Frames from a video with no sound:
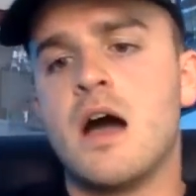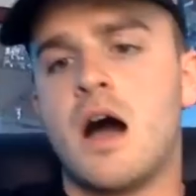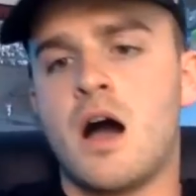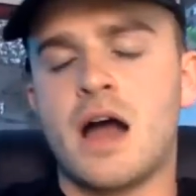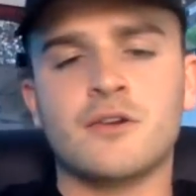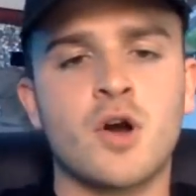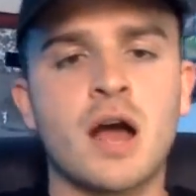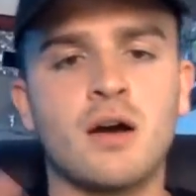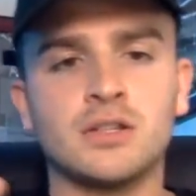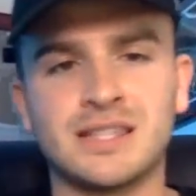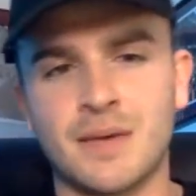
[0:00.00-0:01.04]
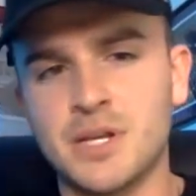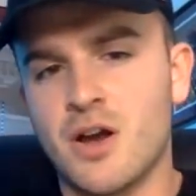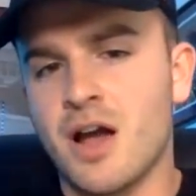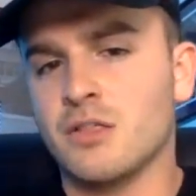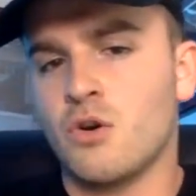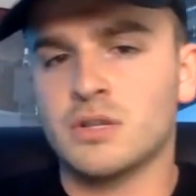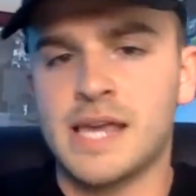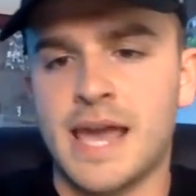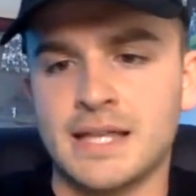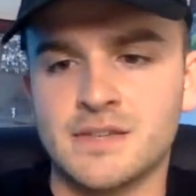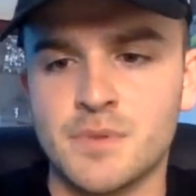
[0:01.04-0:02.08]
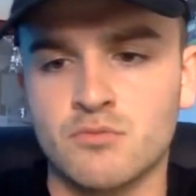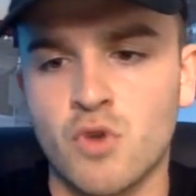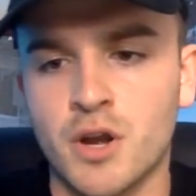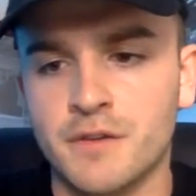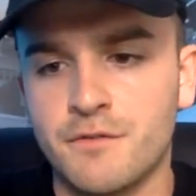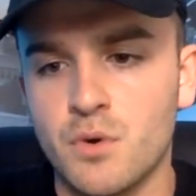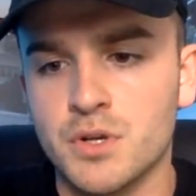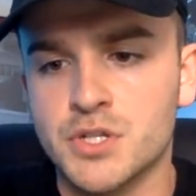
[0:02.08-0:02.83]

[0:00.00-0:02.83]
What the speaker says: I don't know let me know how long the ads have been running for.